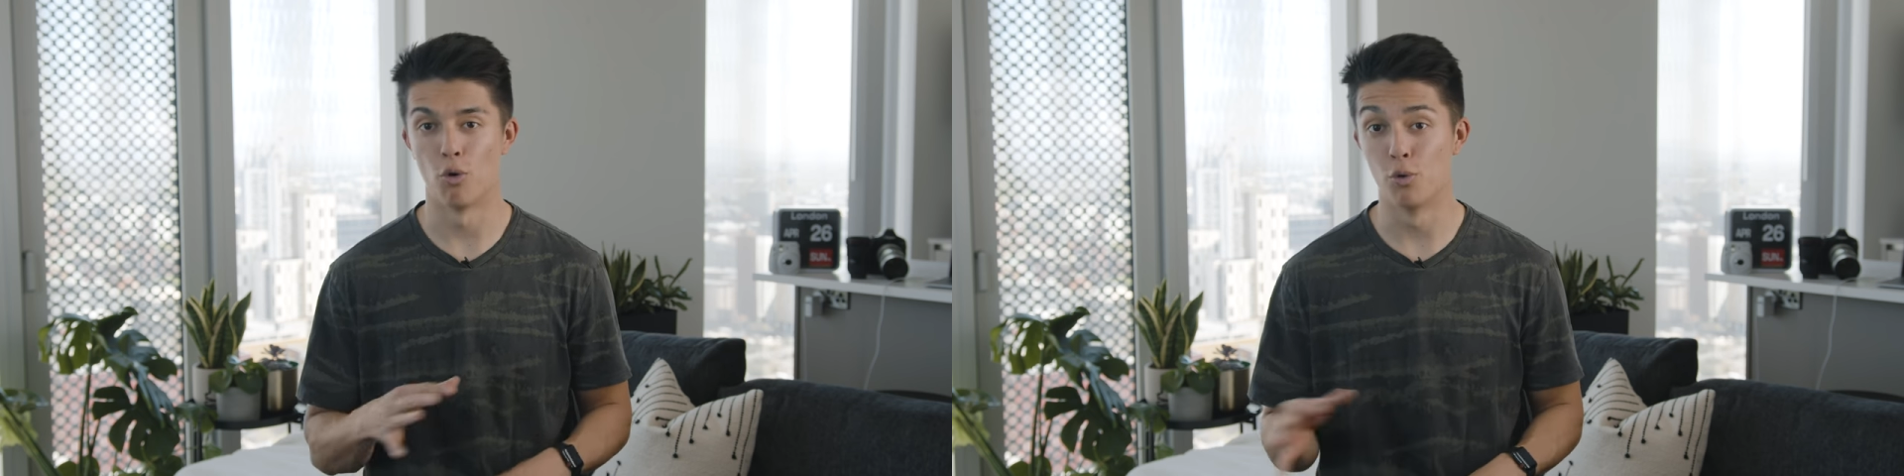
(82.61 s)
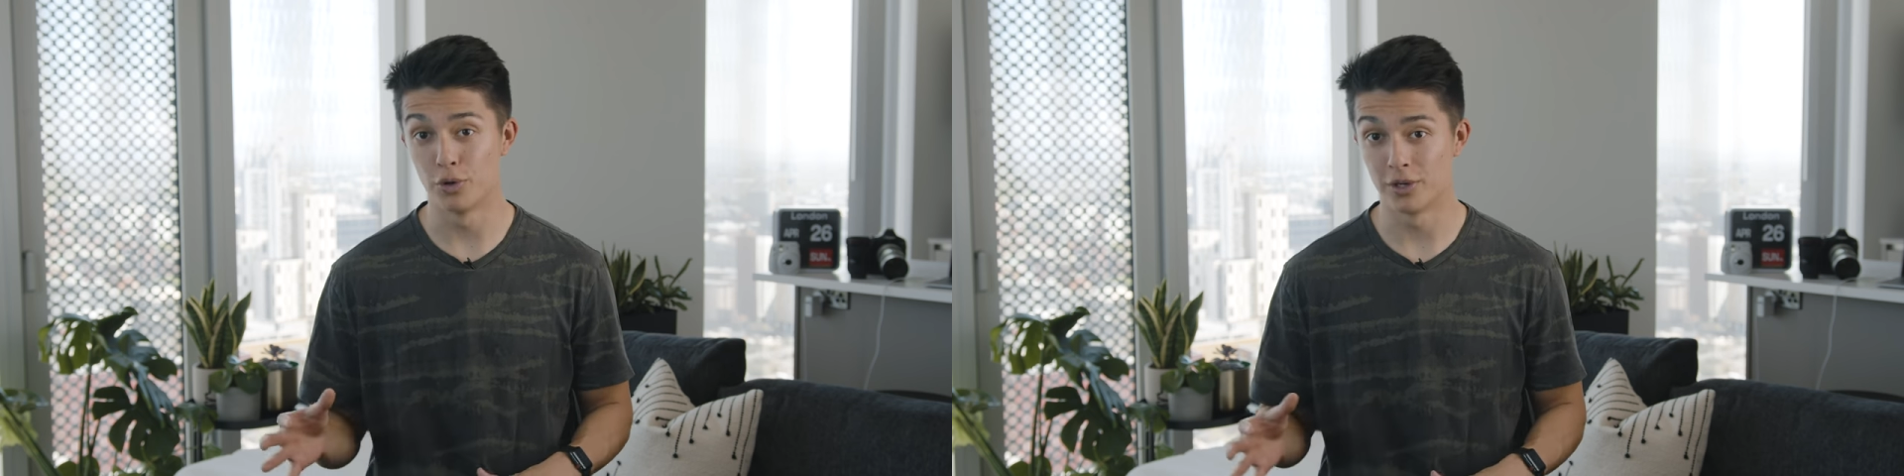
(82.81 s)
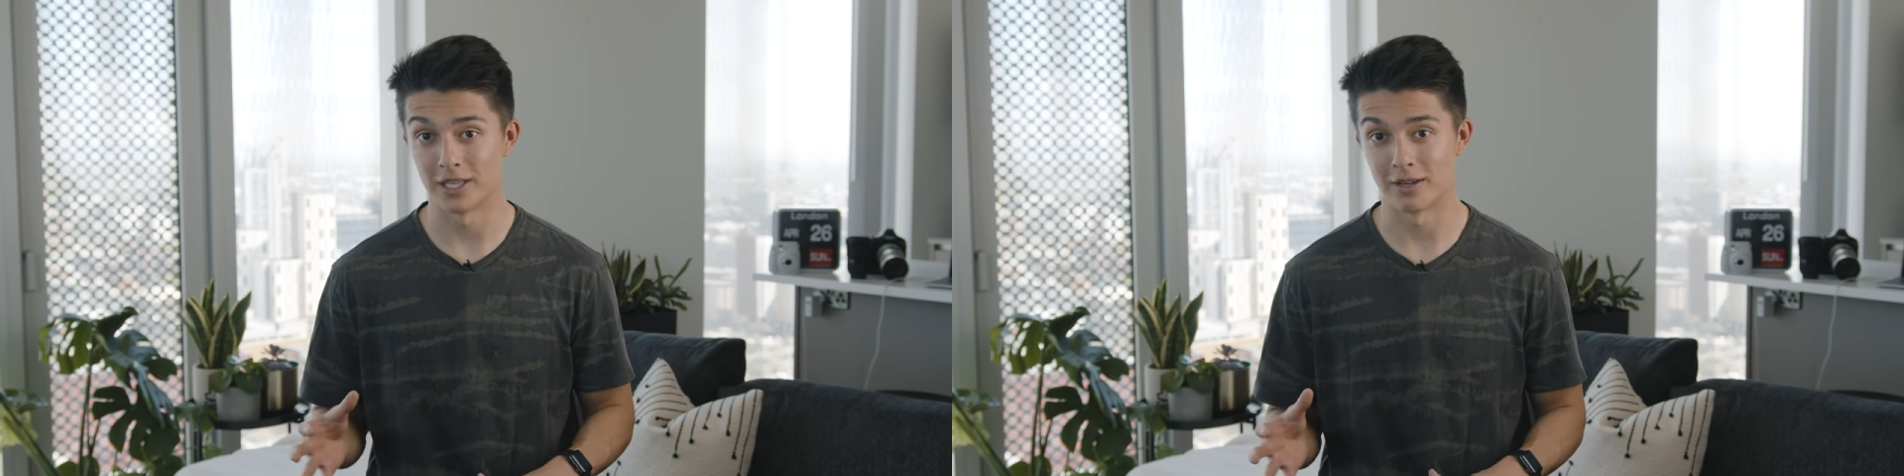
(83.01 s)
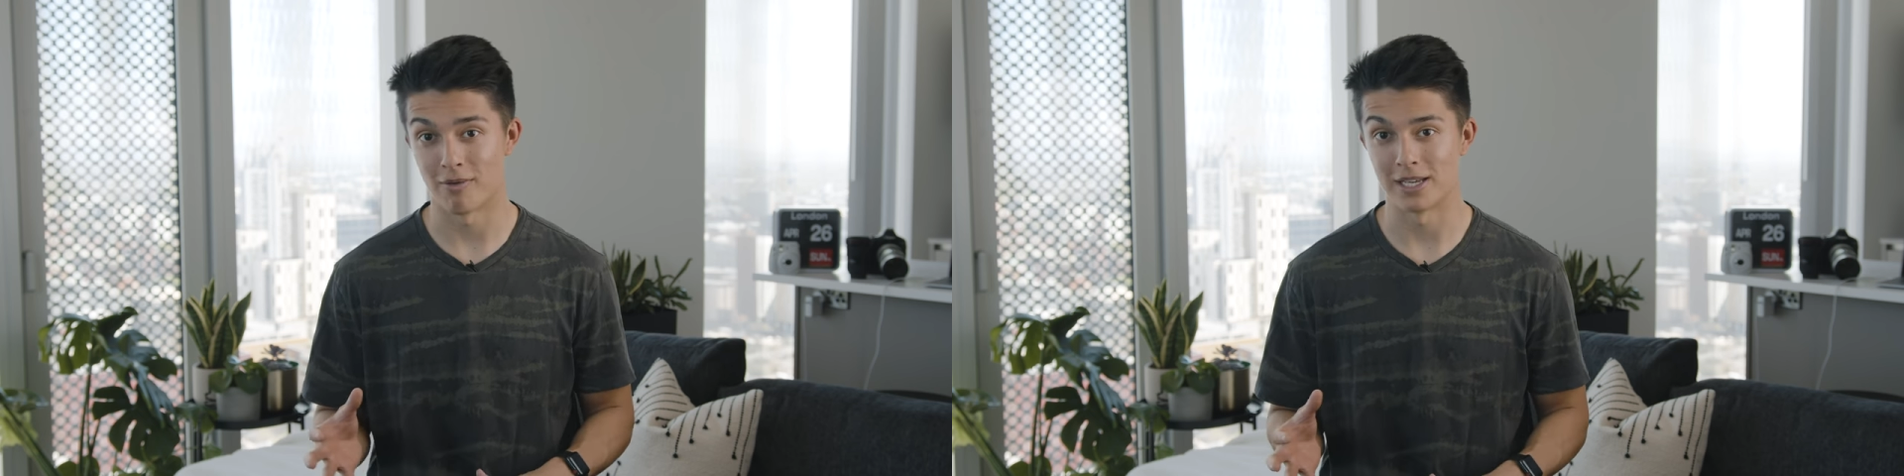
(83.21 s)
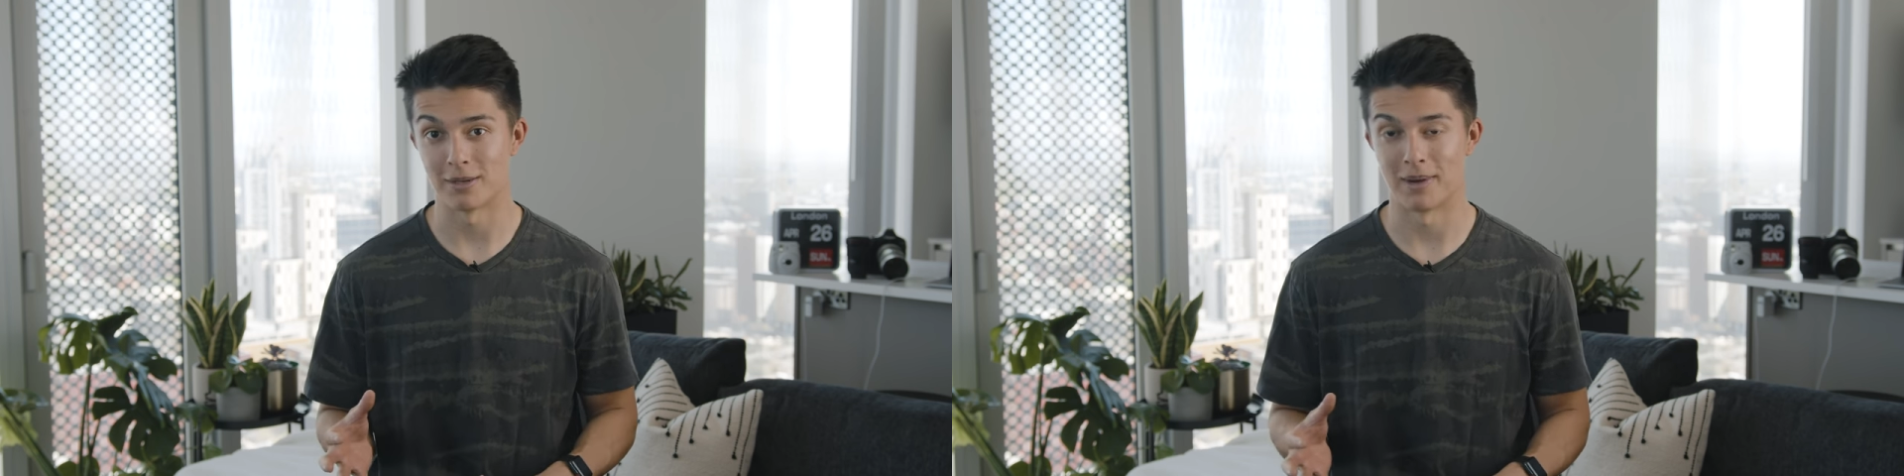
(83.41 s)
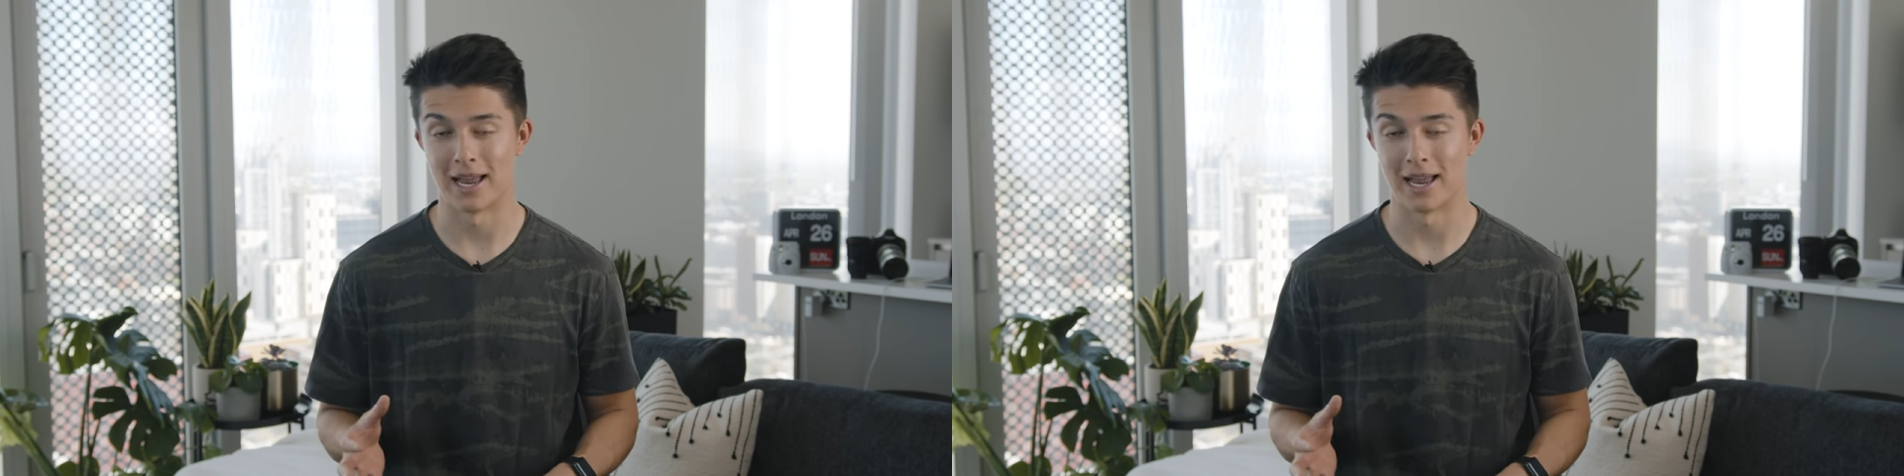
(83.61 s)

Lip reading: all using the Razer